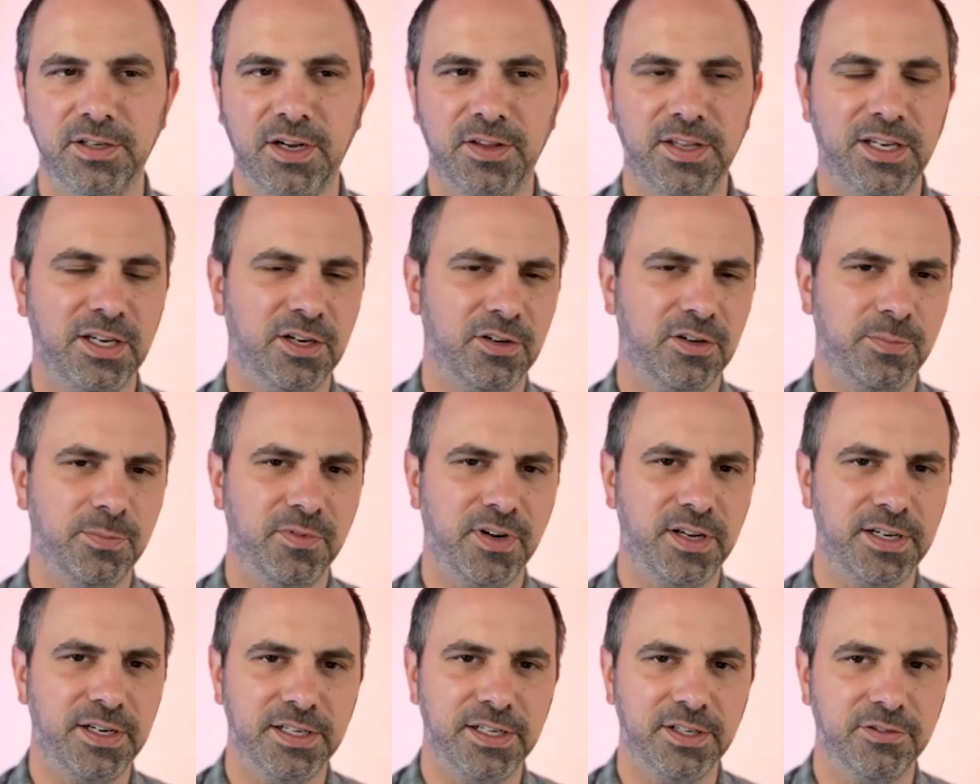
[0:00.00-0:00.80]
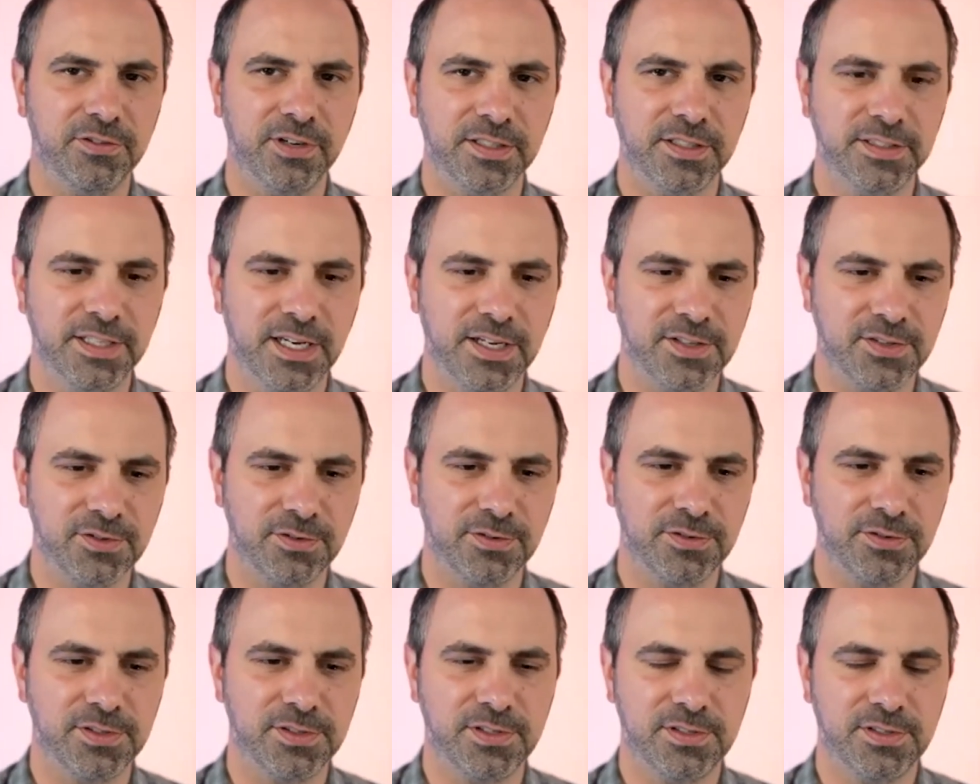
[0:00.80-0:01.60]
I think it provided incorrect
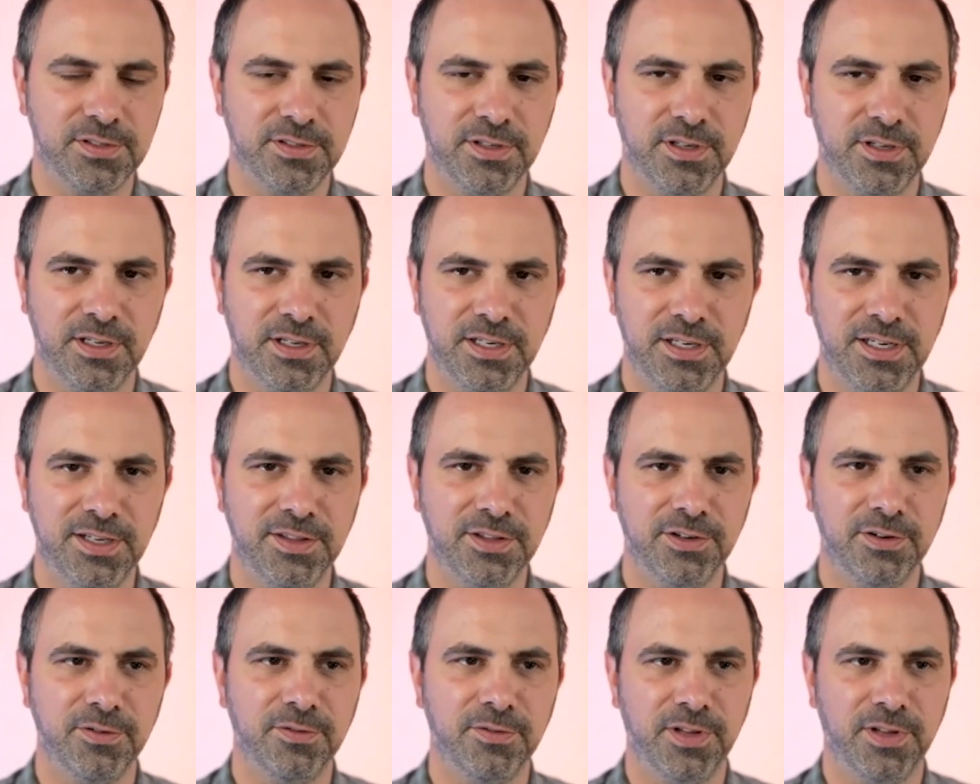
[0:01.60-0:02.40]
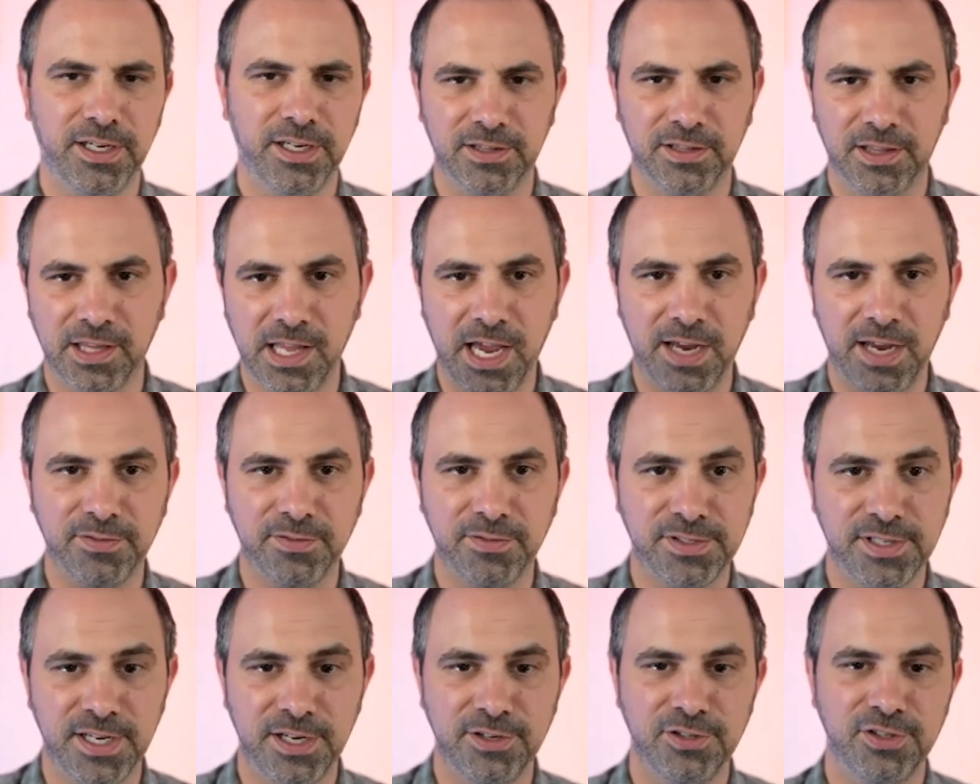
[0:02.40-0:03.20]
answers in their like live
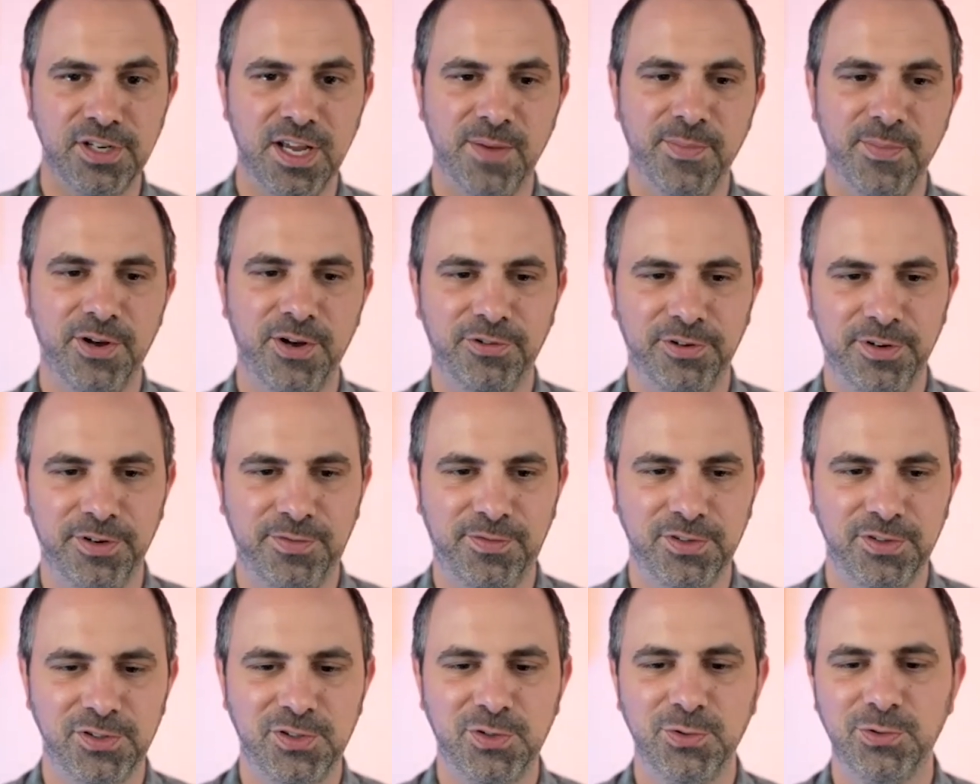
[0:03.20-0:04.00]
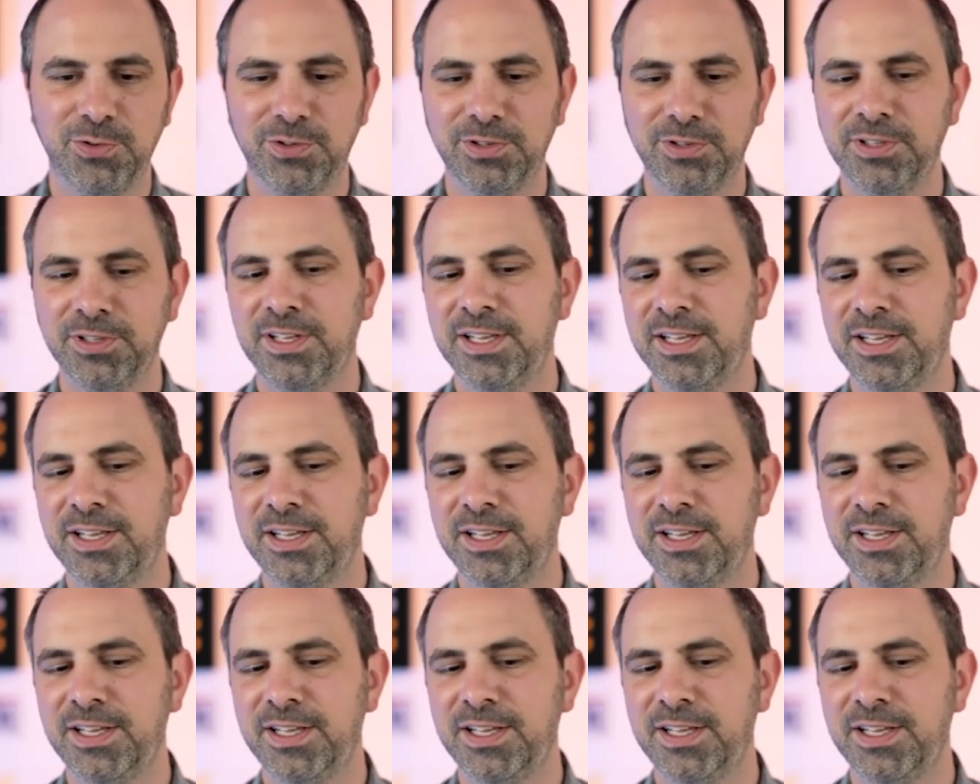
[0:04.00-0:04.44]
stage demo of the tool.